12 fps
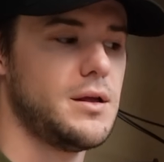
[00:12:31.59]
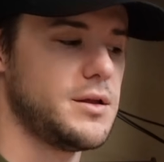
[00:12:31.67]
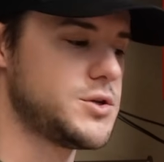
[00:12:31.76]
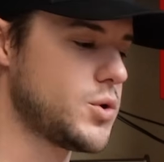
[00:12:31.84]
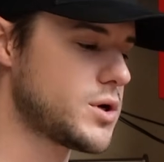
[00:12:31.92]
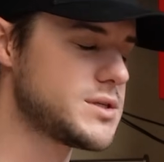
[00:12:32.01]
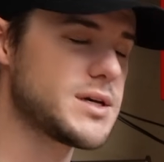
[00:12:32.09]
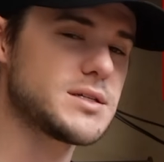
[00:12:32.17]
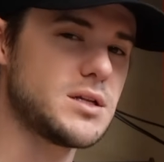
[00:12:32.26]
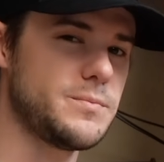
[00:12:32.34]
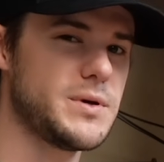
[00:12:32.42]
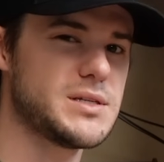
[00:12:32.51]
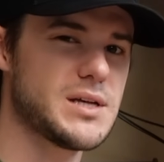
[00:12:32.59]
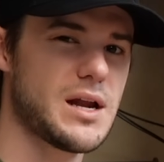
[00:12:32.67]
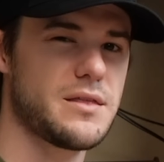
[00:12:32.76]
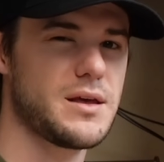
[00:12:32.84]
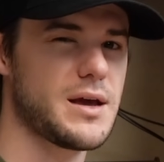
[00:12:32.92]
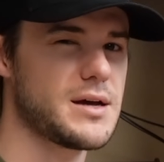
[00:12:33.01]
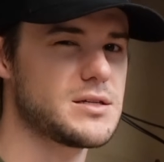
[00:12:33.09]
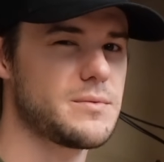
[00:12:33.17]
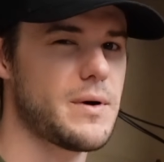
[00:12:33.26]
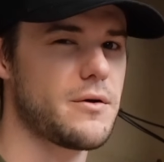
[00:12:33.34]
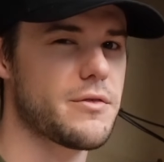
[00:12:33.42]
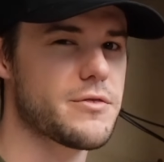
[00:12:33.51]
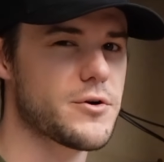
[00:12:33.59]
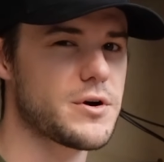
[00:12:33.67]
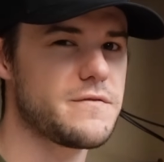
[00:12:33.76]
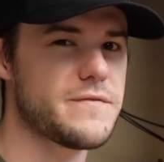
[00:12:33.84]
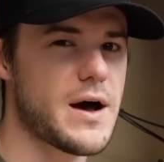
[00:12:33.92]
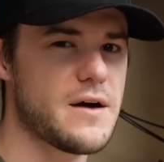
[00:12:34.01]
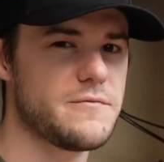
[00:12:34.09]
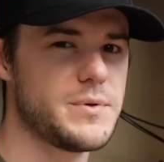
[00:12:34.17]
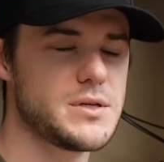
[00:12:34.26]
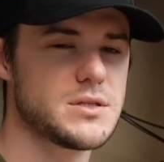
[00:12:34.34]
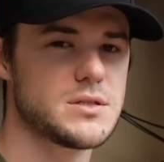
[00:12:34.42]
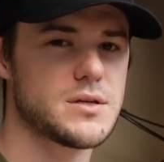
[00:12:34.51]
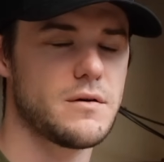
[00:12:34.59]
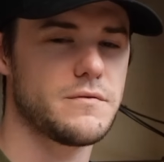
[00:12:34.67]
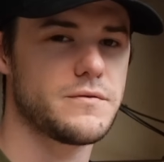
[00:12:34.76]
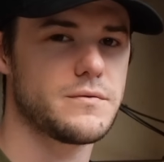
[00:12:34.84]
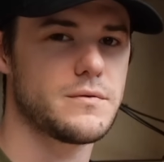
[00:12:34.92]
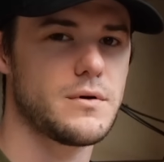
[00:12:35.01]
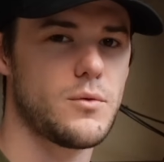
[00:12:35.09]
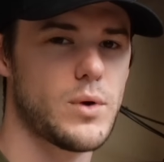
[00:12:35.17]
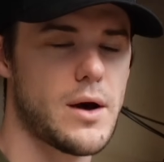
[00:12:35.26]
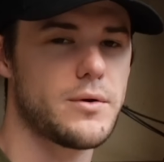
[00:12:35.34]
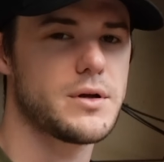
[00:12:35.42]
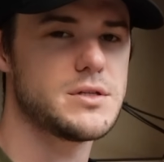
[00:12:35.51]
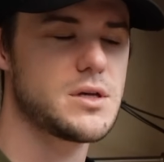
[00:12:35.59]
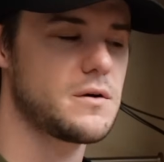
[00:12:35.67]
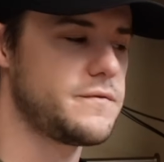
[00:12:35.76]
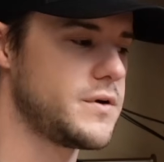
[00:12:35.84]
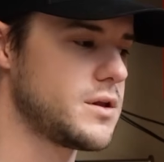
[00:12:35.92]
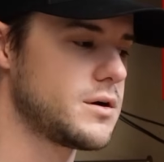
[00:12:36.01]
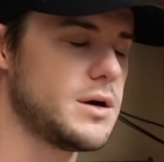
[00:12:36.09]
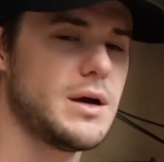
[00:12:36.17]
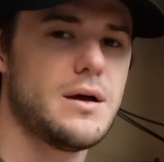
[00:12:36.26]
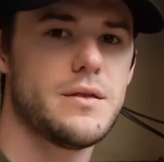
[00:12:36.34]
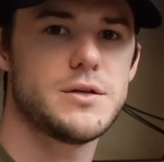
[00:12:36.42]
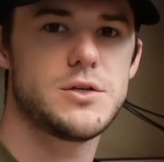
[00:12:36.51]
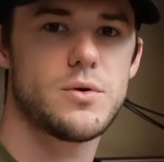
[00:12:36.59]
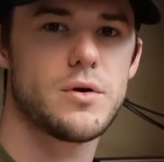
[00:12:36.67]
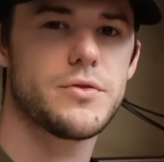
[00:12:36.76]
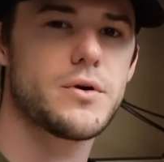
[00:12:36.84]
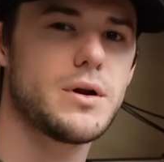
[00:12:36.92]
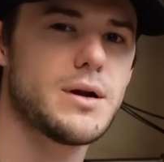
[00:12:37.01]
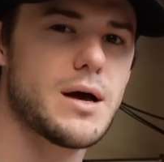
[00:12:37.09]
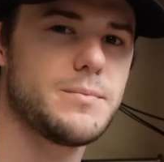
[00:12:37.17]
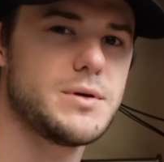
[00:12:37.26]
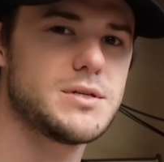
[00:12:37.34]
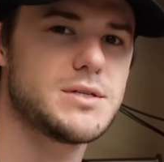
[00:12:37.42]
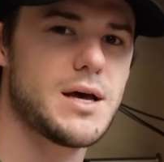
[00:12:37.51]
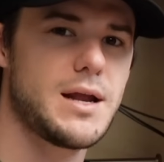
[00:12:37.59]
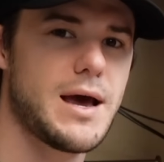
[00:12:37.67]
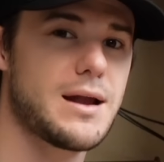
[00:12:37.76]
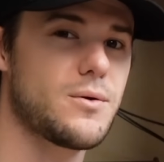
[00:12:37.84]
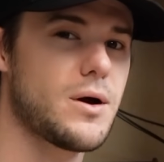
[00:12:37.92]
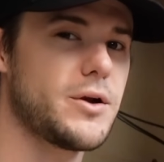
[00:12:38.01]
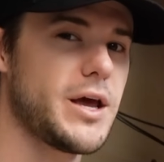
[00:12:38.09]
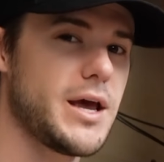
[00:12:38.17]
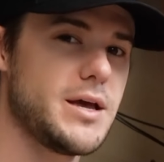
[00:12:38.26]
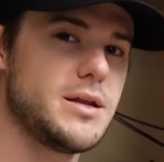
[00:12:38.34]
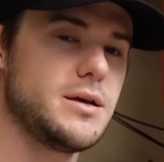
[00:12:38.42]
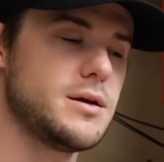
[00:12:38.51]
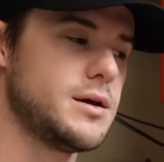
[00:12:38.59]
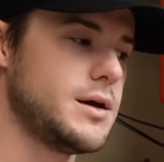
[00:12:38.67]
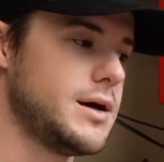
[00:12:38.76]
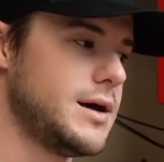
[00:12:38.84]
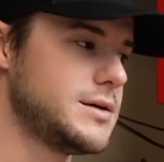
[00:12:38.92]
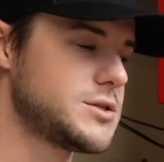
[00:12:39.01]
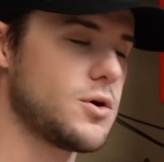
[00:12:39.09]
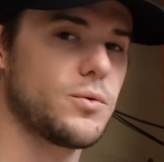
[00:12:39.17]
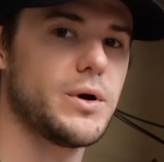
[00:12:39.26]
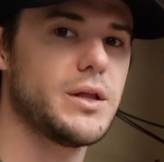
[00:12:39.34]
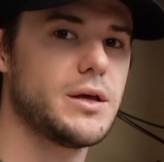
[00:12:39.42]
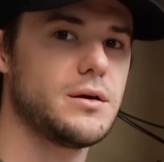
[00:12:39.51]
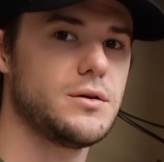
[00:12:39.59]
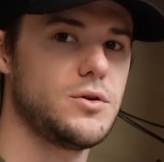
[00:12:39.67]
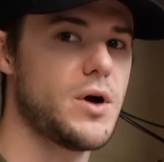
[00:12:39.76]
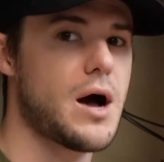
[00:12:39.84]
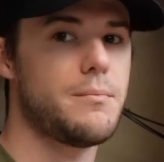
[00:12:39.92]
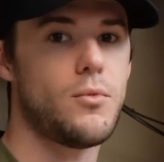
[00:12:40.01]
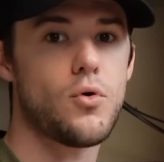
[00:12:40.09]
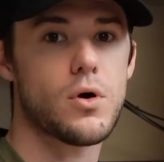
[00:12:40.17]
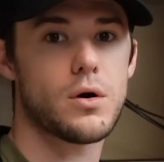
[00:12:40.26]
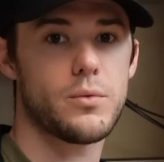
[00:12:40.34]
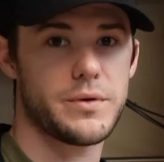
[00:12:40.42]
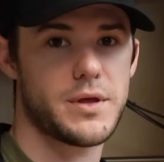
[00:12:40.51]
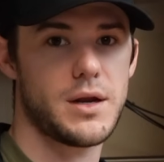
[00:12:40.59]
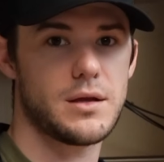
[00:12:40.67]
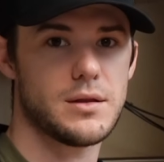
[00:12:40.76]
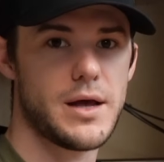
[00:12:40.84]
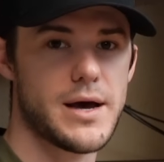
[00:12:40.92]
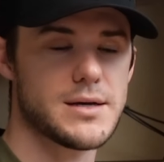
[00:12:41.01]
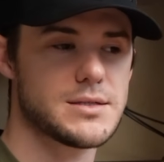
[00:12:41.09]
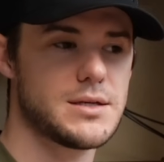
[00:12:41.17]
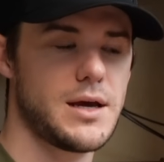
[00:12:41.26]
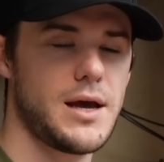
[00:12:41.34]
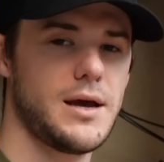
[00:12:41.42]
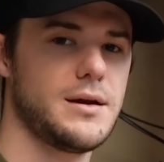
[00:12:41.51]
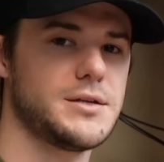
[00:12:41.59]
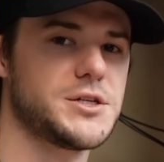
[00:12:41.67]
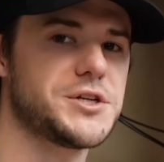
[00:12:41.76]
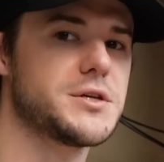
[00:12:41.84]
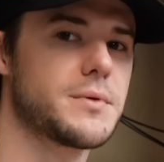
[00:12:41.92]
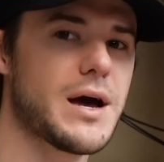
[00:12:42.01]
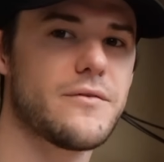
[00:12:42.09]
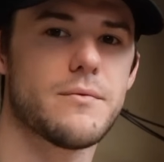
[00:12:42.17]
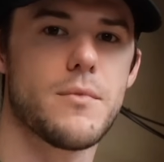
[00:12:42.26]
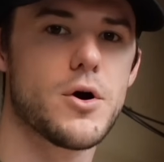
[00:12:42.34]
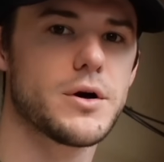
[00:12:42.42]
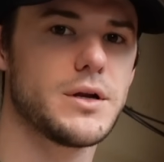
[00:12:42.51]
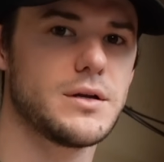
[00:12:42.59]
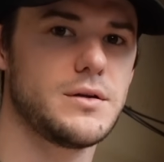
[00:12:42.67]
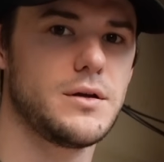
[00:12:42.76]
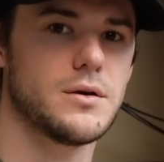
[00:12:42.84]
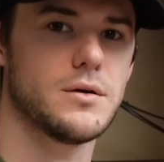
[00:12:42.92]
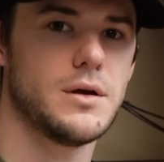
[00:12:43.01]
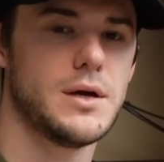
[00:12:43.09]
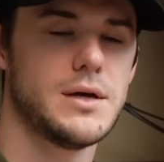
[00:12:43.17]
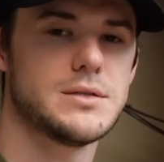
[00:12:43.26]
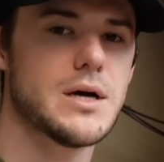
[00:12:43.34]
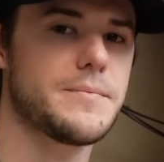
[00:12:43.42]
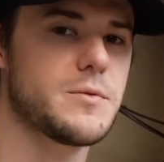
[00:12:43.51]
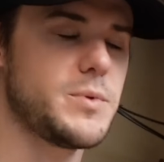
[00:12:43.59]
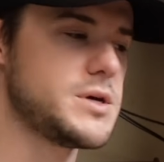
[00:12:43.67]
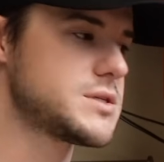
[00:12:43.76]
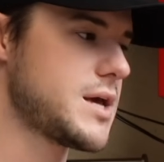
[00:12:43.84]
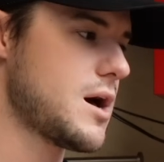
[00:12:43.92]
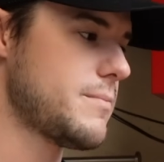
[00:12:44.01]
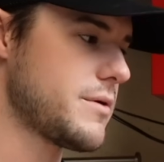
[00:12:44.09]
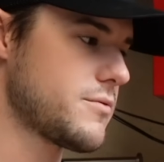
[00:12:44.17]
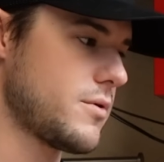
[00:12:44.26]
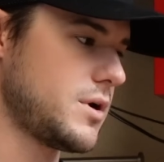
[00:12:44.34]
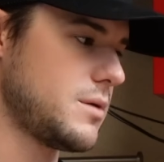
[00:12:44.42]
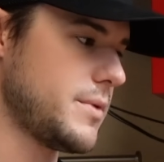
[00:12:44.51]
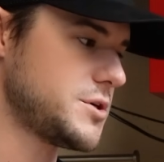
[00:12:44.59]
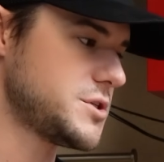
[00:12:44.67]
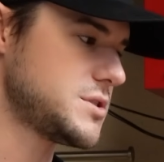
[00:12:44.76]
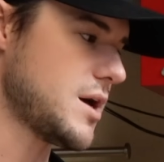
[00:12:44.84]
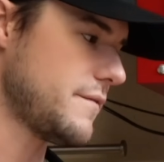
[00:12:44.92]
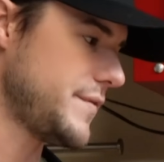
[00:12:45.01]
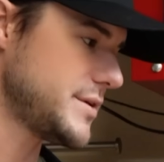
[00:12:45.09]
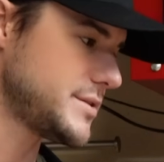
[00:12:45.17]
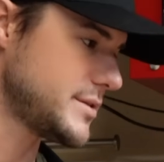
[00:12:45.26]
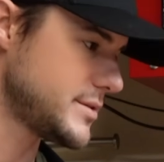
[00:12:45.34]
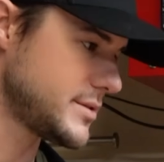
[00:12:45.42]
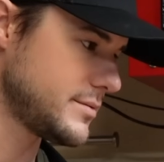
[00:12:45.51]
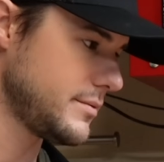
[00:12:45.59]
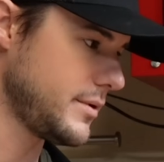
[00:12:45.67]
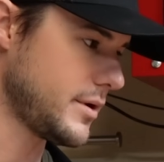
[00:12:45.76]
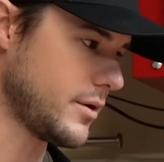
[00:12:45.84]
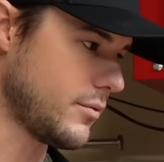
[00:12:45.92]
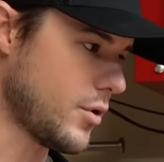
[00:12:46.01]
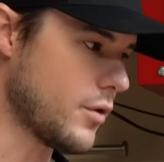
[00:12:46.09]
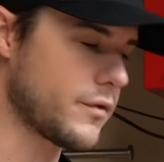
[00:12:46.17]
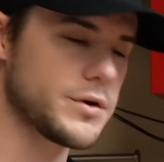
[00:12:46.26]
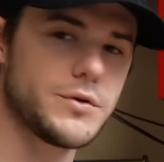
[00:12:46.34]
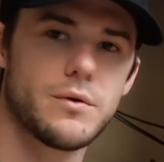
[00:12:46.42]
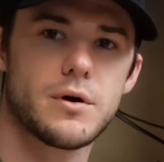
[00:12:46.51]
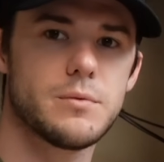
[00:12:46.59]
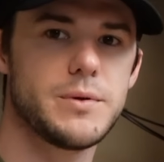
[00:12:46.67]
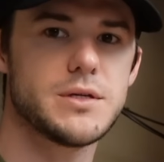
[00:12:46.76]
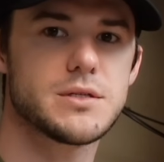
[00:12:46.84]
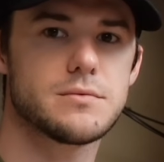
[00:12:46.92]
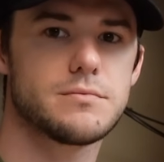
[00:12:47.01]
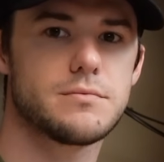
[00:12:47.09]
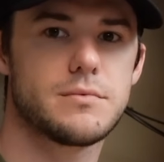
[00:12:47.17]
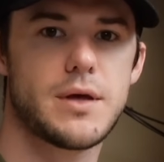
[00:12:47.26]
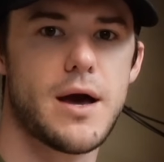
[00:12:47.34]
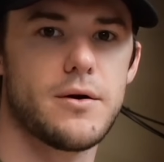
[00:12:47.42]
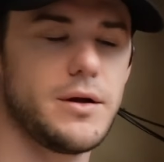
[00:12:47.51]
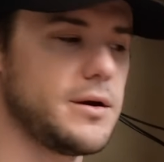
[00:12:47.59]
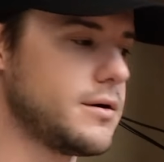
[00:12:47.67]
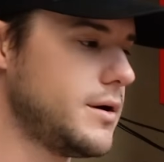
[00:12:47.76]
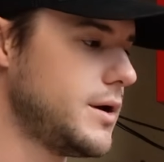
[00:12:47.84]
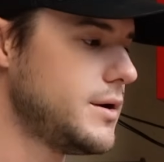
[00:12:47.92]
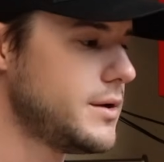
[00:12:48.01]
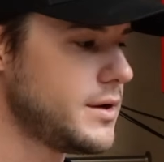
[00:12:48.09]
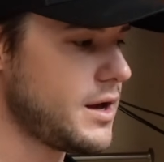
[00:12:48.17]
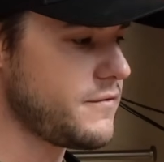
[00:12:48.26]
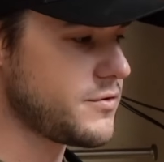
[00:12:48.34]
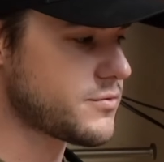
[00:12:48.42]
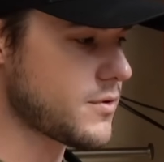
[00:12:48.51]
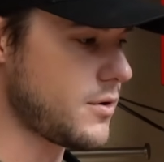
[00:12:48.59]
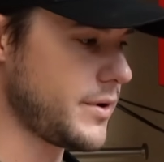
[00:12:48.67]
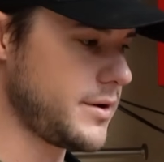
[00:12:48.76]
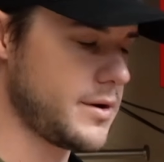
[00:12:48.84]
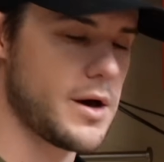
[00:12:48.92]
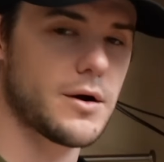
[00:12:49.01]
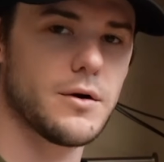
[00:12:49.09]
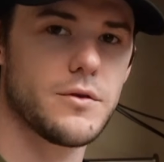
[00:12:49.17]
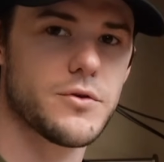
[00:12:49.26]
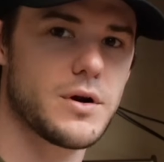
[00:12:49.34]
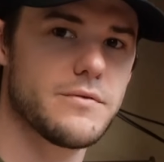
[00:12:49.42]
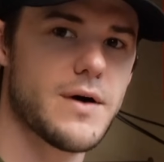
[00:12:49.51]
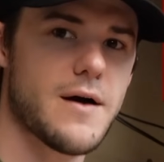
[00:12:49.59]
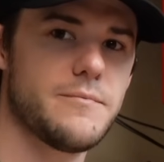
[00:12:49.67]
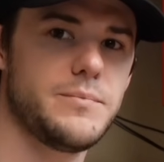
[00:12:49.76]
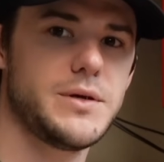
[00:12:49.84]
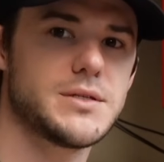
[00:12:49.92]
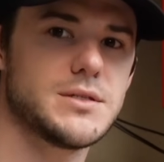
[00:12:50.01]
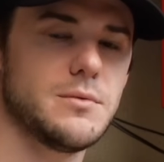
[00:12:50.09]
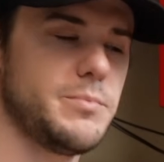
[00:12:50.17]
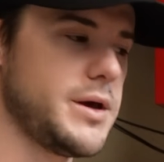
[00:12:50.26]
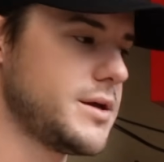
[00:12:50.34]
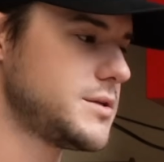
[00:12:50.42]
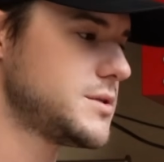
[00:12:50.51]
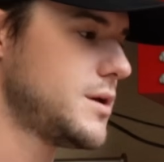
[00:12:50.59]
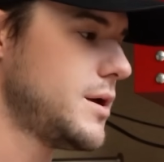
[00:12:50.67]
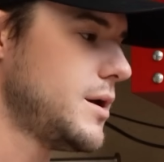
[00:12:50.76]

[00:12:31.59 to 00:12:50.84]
The 216 piece set I think has about 35 pieces of what I would consider filler. The 239 piece set had around 80. So really you got more with getting less, and it's just kind of a marketing deal to up the piece count by throwing in a bunch of stuff. This is, over a 200 piece count here if you throw in 135 pieces of bits.